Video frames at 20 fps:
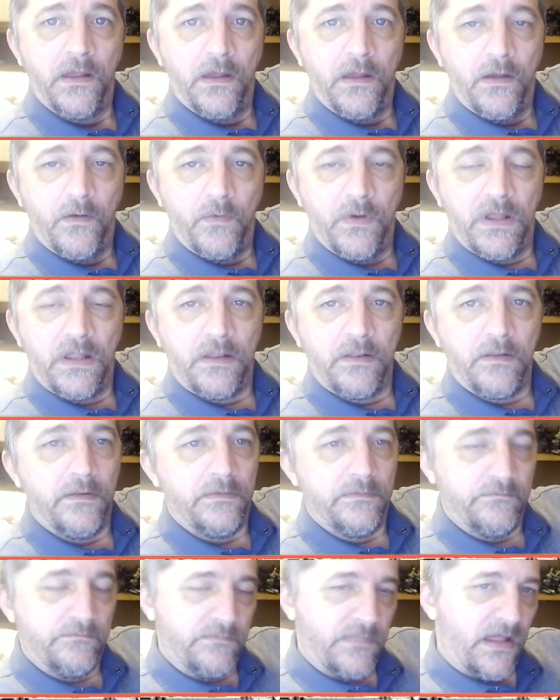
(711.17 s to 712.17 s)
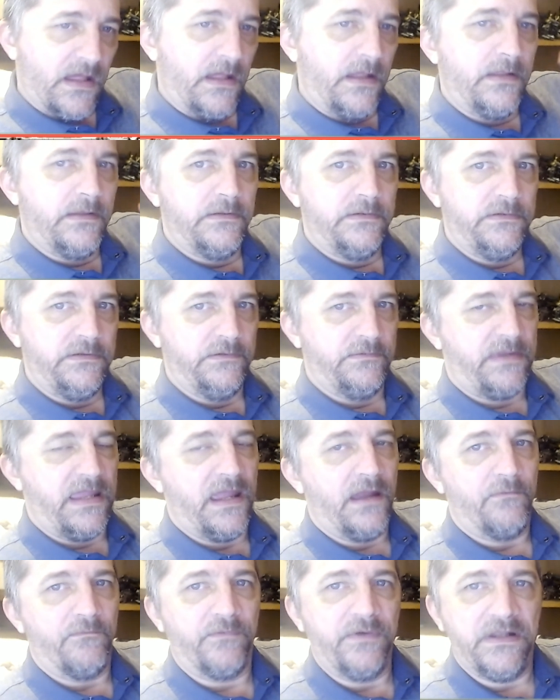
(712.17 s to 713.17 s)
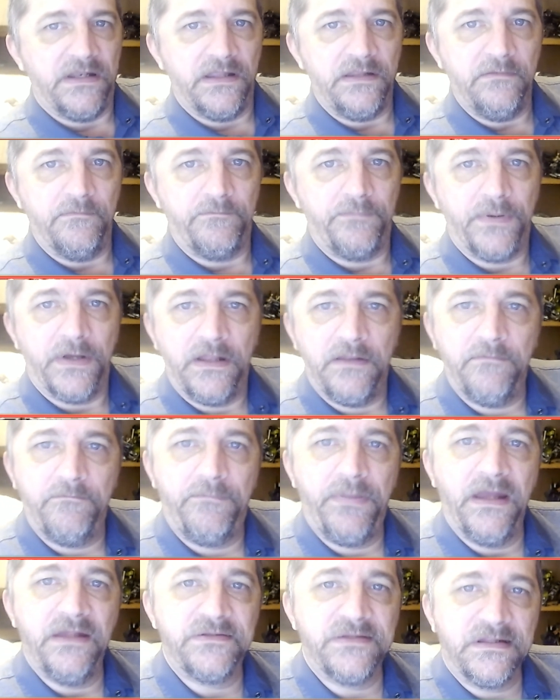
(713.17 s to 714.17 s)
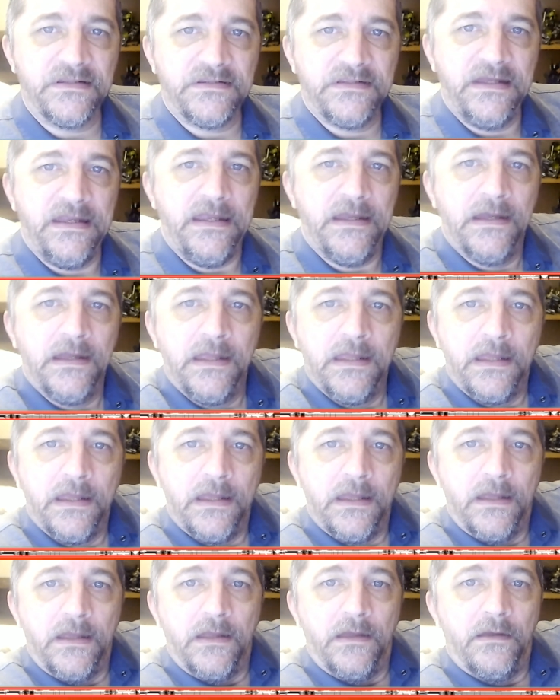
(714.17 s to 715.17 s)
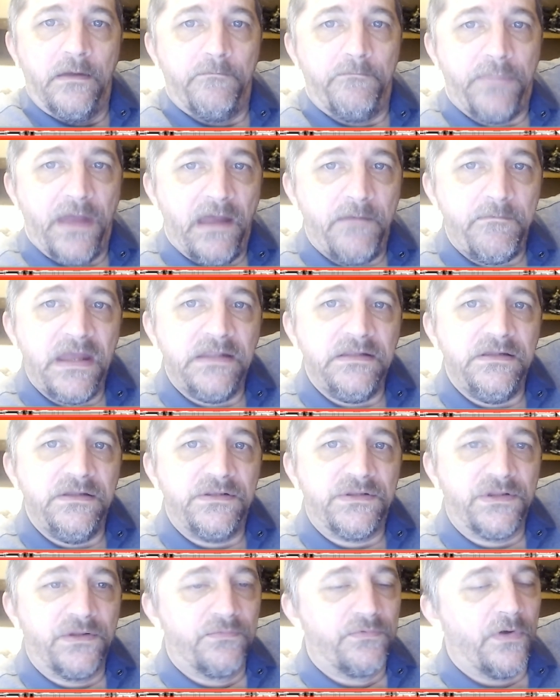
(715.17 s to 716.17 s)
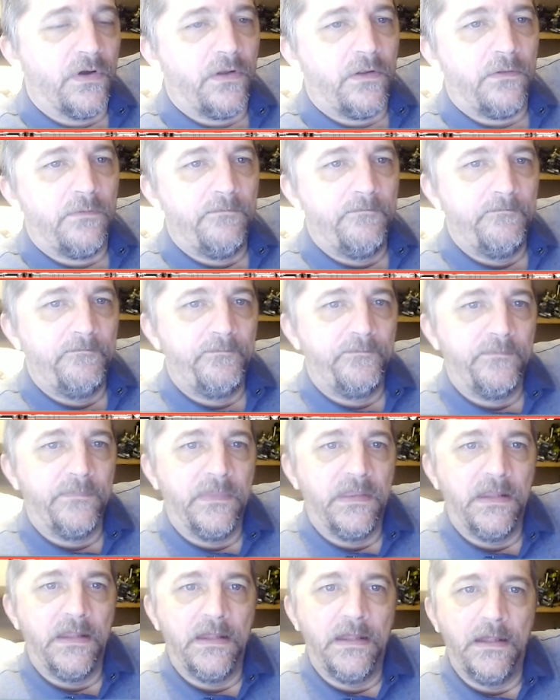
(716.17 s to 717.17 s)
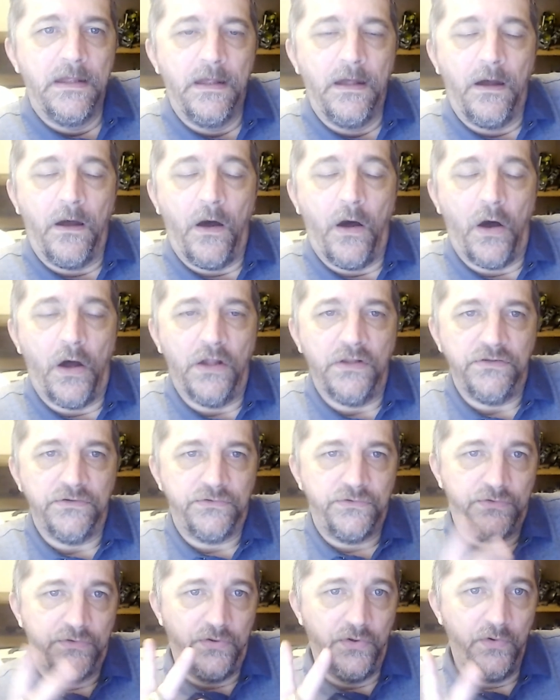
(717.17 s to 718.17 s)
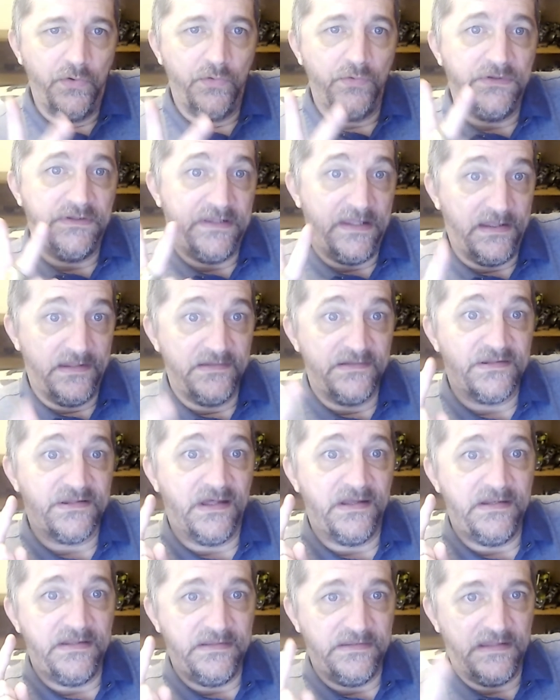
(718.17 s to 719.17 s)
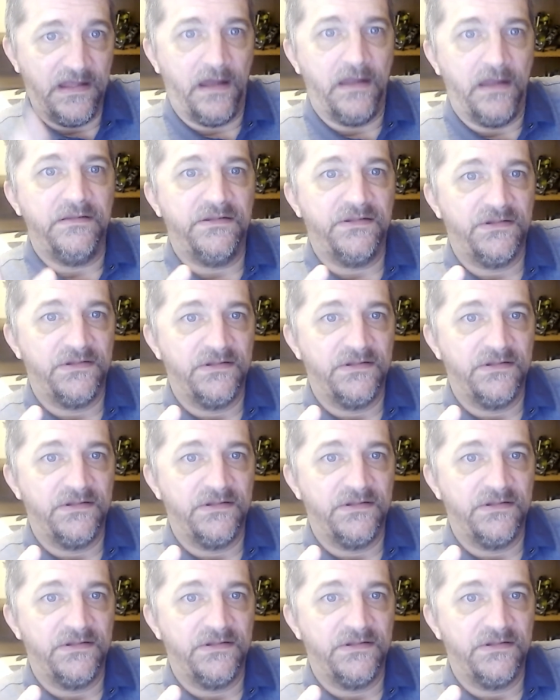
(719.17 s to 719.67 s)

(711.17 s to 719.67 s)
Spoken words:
Well, you can't read it, but basically, Batman needs to roll on 2 10-sided dice,